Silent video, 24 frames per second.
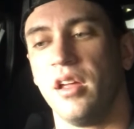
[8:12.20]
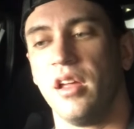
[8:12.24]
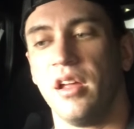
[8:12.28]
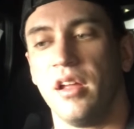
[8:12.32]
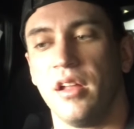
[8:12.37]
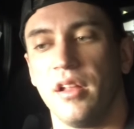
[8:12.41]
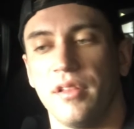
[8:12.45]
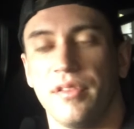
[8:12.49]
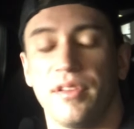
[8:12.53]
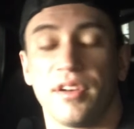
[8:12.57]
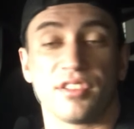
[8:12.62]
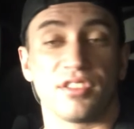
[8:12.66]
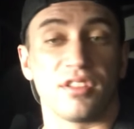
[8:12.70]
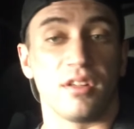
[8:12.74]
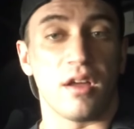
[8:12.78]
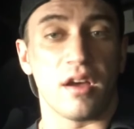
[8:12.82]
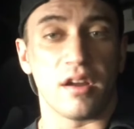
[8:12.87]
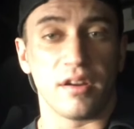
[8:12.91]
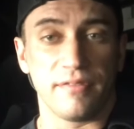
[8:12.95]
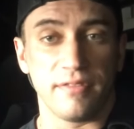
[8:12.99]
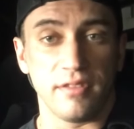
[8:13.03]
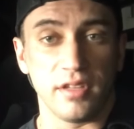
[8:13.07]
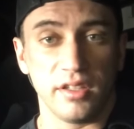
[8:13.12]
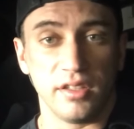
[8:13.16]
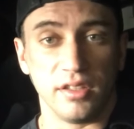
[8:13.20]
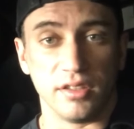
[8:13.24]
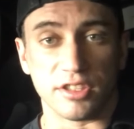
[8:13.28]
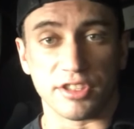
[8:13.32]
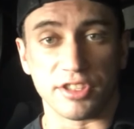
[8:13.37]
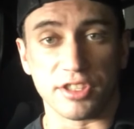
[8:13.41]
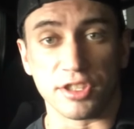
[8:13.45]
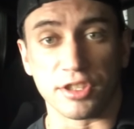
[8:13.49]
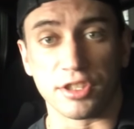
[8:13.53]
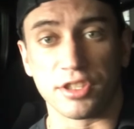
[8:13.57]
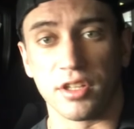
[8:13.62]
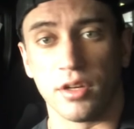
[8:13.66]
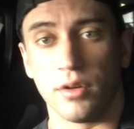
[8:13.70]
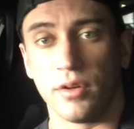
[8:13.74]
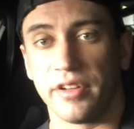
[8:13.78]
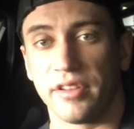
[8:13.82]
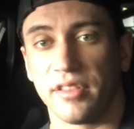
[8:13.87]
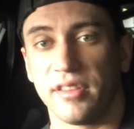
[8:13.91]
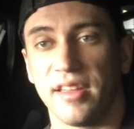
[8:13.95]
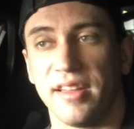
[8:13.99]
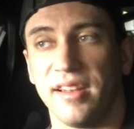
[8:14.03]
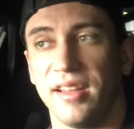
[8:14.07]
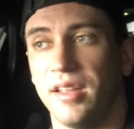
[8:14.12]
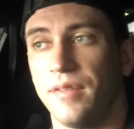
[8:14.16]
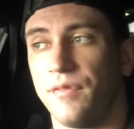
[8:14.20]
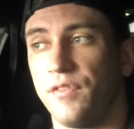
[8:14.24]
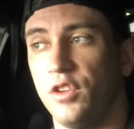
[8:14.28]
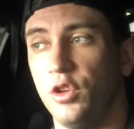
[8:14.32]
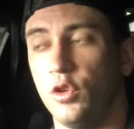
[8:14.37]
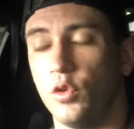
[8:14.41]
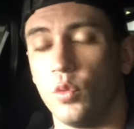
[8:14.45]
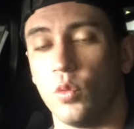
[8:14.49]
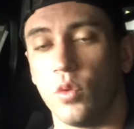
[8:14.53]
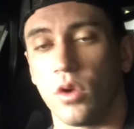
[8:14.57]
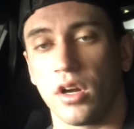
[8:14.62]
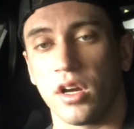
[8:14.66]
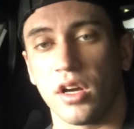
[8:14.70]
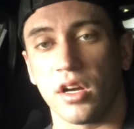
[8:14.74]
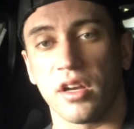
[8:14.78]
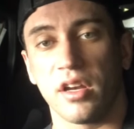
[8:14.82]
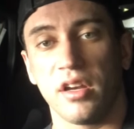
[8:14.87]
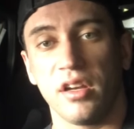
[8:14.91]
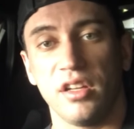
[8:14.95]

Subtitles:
there's a lot of literature showing that if you work